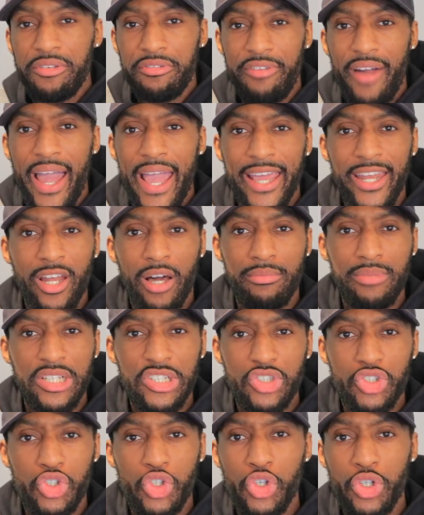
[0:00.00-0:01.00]
fighting up
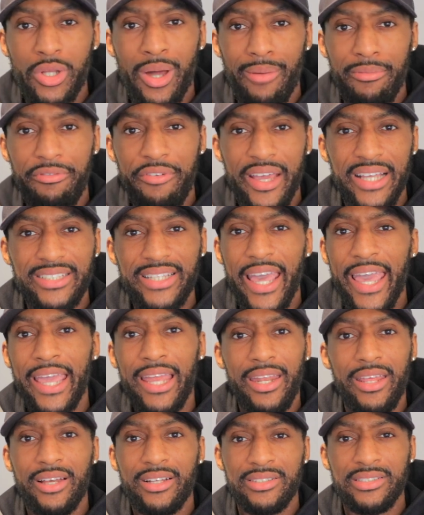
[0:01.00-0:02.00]
these chewed up face
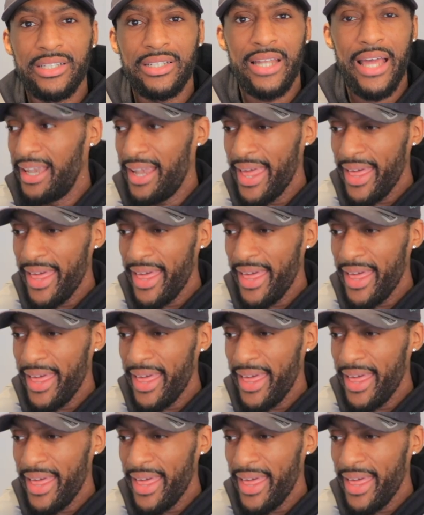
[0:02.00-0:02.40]
aliens and that.